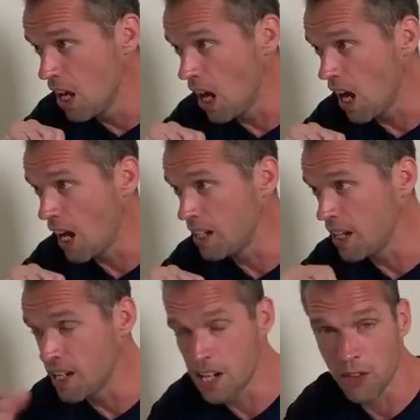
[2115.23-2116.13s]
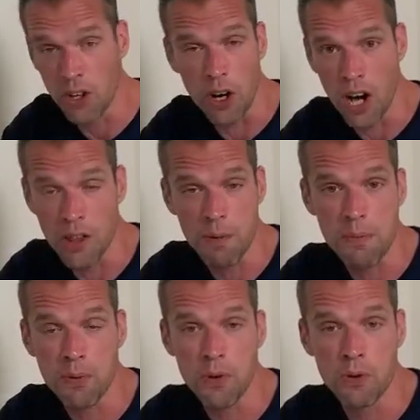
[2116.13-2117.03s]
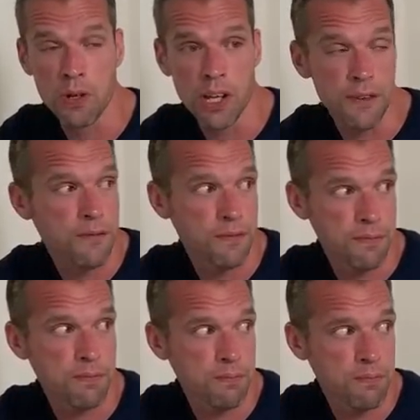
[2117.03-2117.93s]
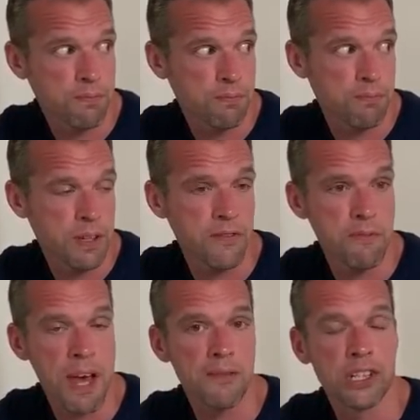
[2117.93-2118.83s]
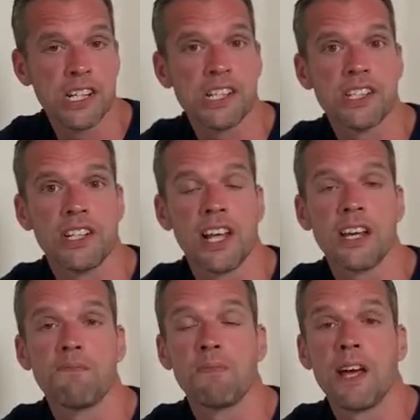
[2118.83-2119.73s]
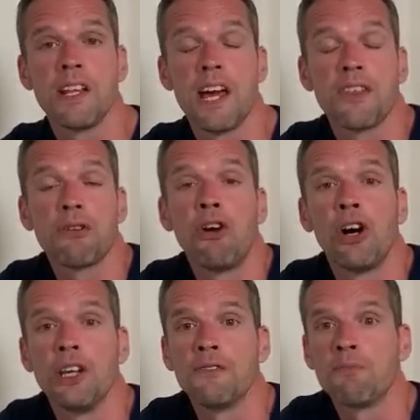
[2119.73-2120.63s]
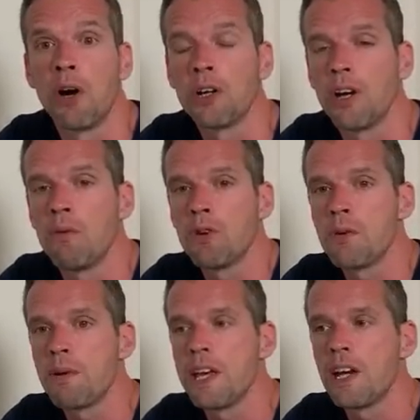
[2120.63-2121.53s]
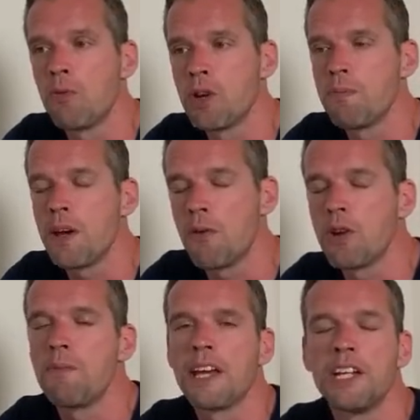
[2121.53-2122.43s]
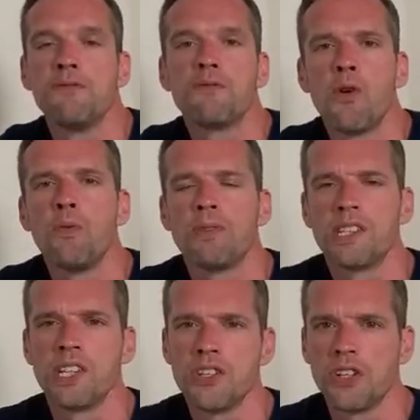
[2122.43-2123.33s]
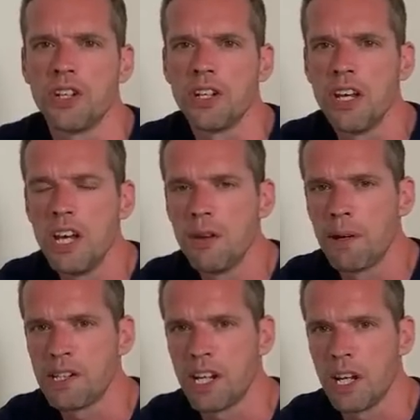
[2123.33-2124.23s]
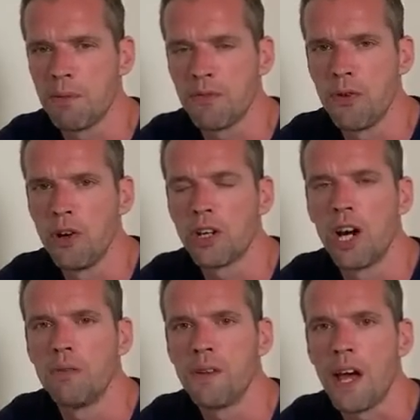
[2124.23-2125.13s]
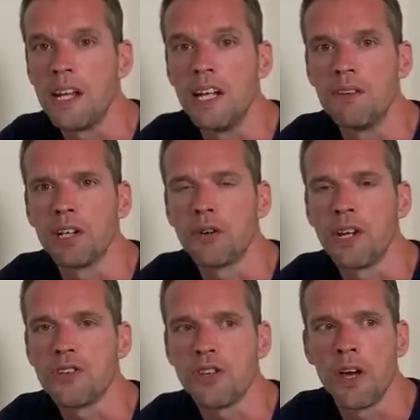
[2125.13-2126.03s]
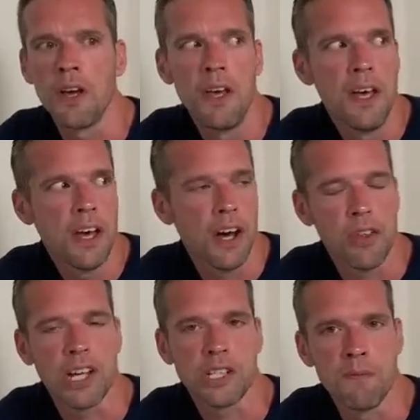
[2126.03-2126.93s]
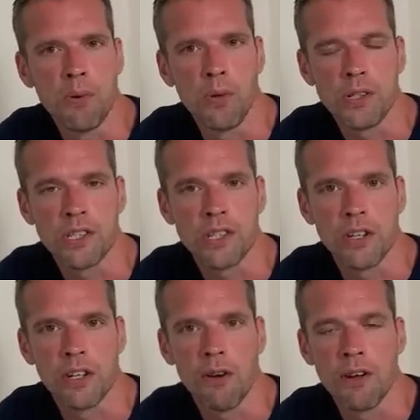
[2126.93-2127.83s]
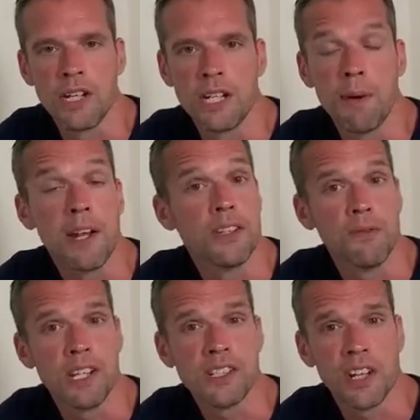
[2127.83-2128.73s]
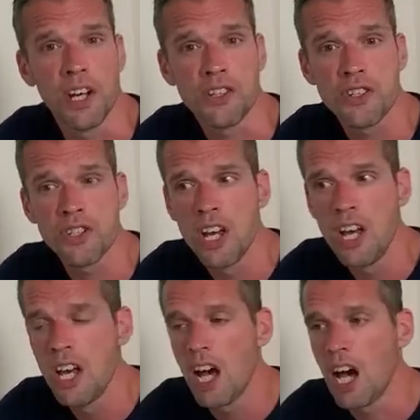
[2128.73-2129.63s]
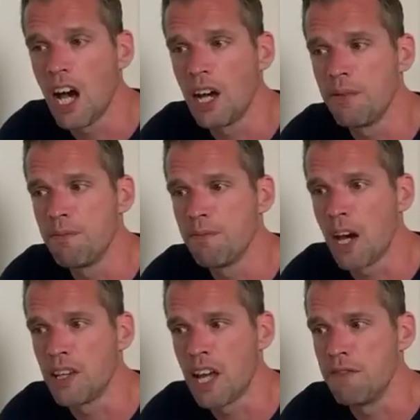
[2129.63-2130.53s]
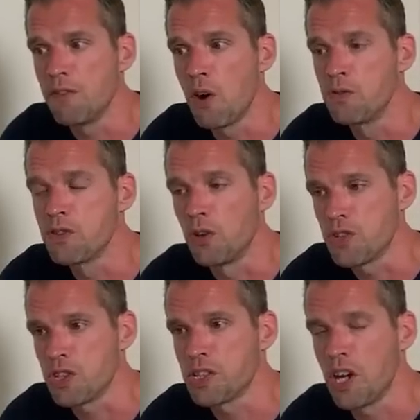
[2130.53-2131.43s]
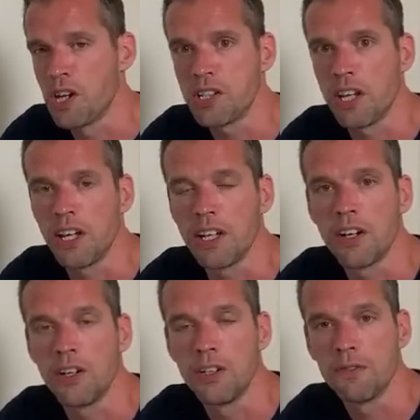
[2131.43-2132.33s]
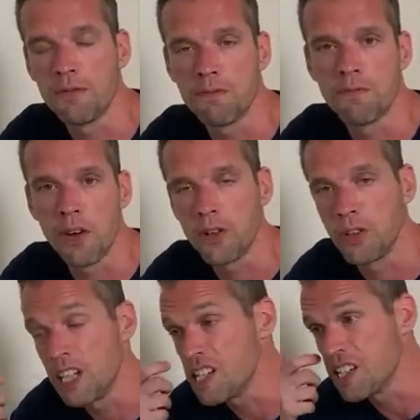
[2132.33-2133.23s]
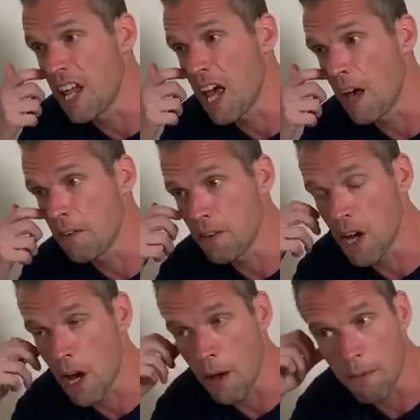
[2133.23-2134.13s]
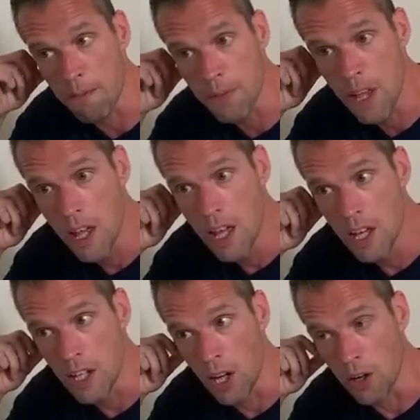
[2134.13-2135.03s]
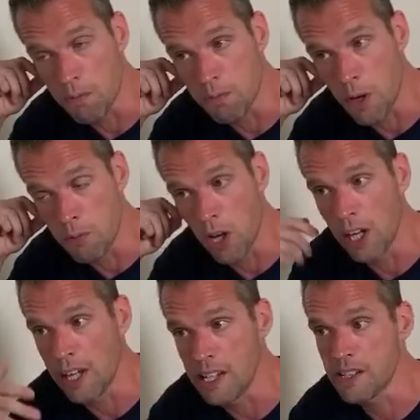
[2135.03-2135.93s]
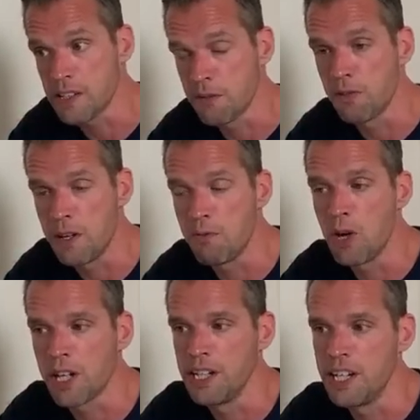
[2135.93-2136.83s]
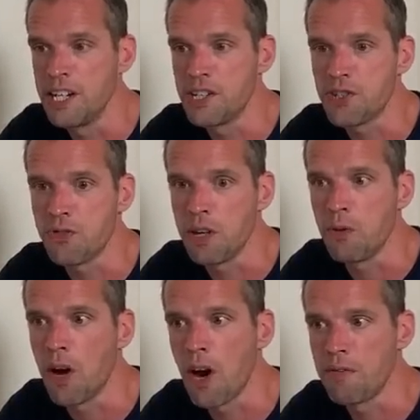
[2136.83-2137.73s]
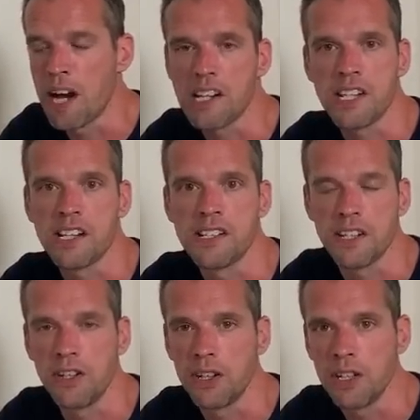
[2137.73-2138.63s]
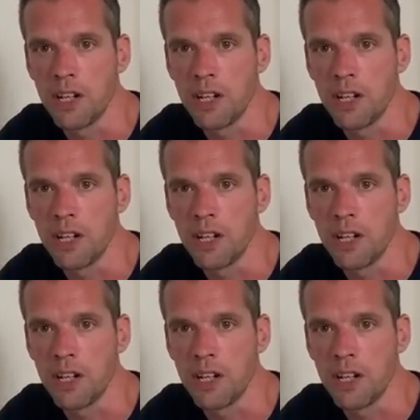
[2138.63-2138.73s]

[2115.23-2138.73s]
And then I've got other people that have given me evidence that they thrive. But I want to make an informed decision, basically, before I look after any living creature. I think it's important to do your own independent research, and that involves not just asking kind of folk on the internet. You know, I'm lucky to work in an industry where I have access to quite